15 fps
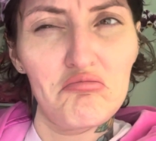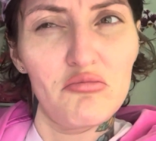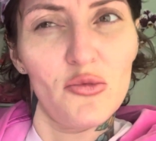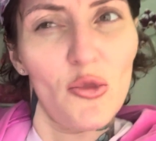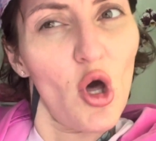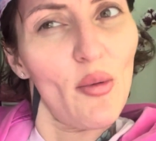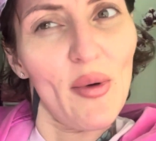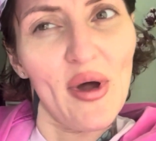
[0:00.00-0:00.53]

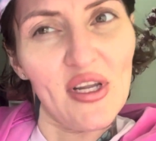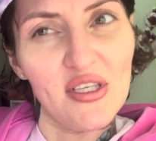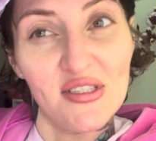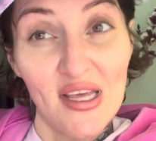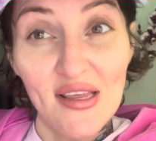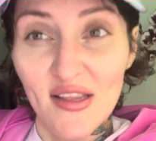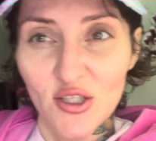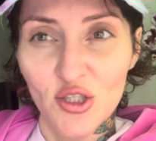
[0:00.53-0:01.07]
nobody
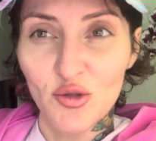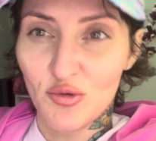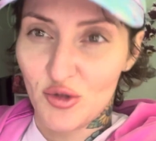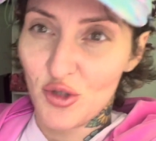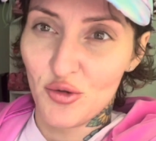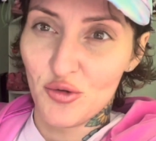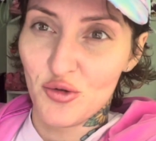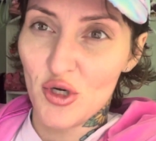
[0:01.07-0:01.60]
said that you
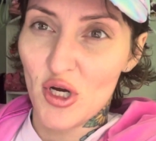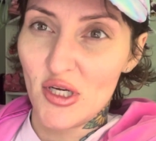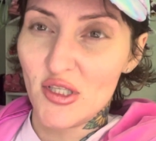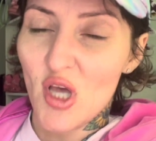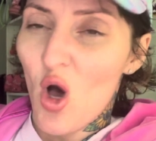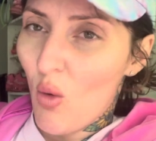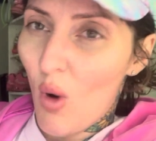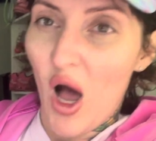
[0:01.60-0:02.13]
do drugs.
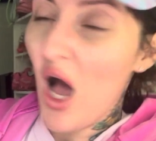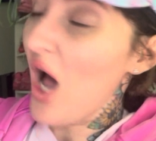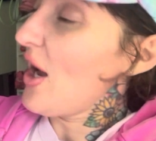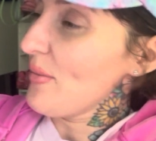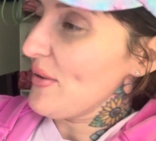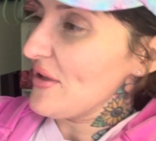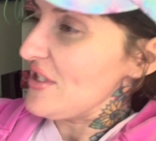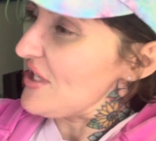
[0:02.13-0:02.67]
Well,
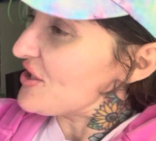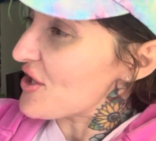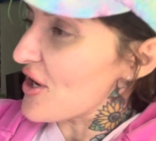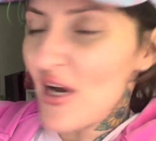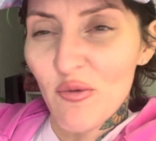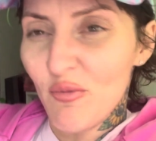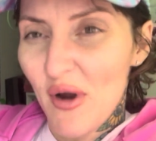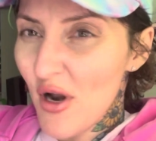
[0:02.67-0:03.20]
I'm a teacher
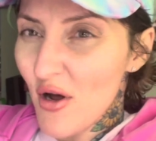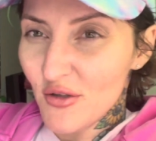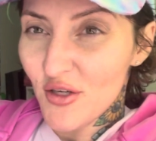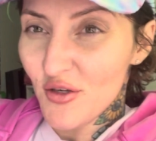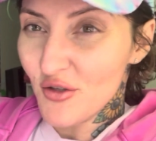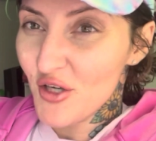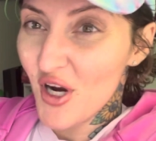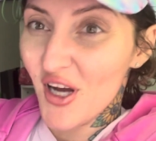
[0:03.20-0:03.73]
and we don't
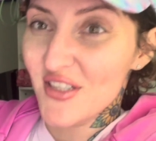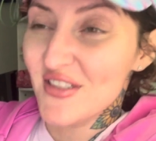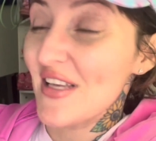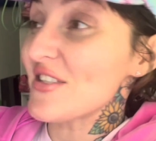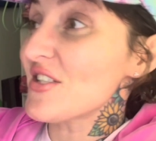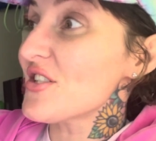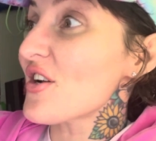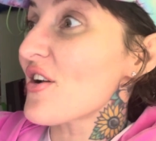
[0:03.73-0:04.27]
do drugs. Like,
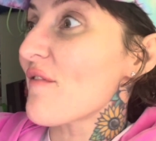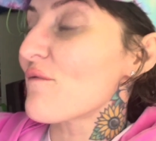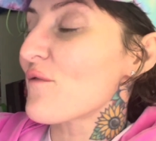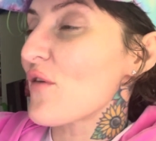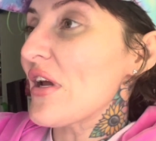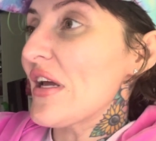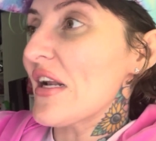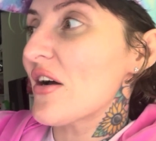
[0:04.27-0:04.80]
she started
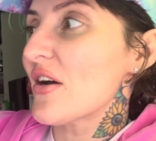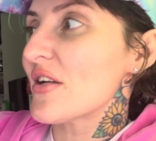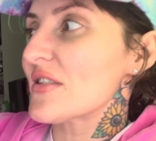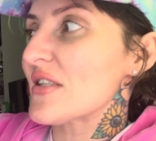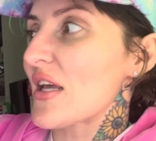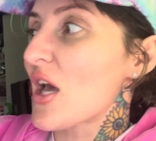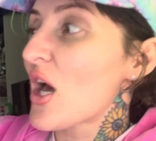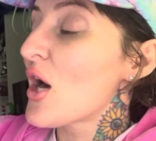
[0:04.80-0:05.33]
freaking out, and it's
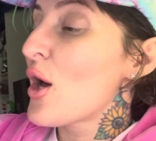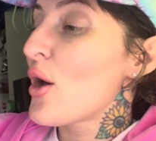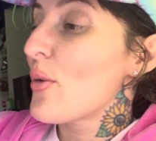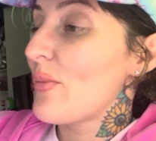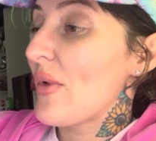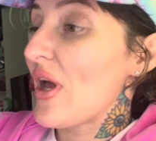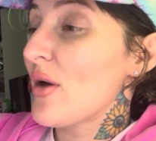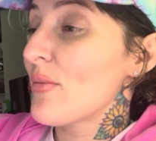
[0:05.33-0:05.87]
like,
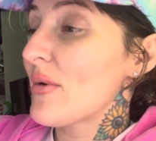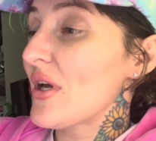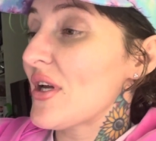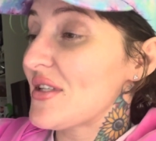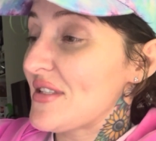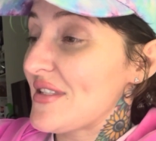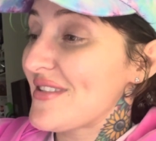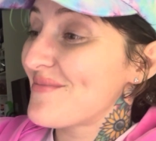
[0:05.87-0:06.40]
ma'am,
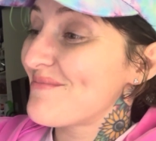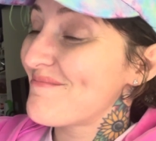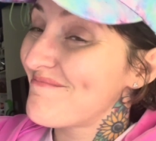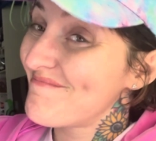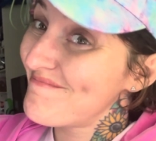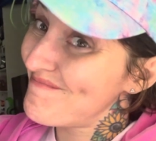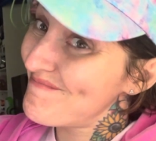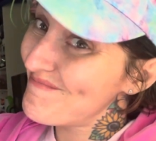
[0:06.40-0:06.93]
it's
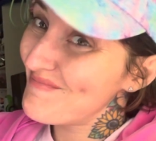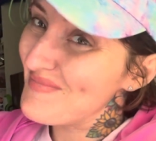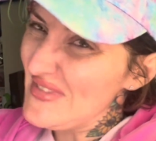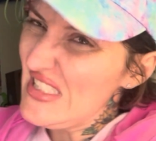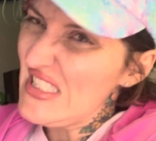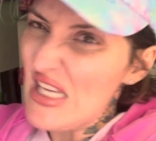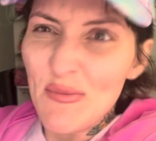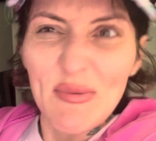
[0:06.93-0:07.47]

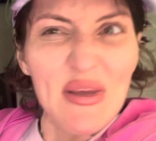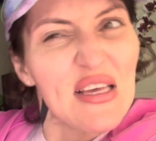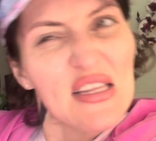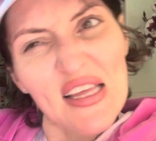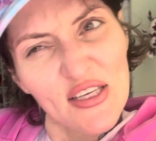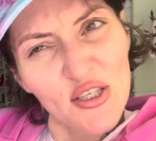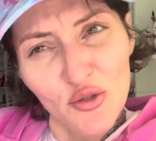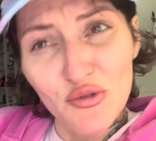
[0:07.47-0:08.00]

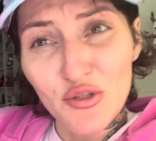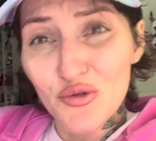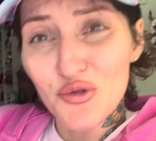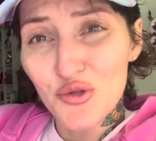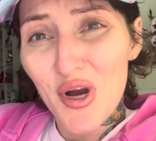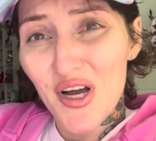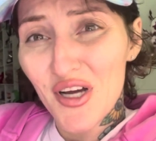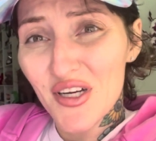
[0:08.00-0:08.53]
like you do
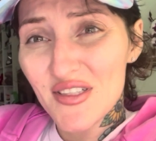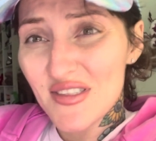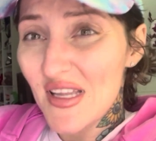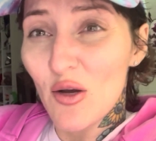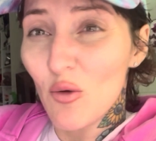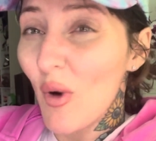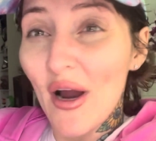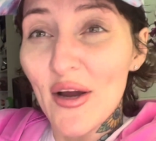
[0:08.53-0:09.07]
drugs.
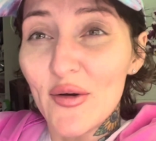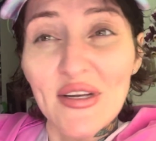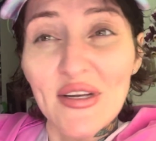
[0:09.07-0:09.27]
Like, why are you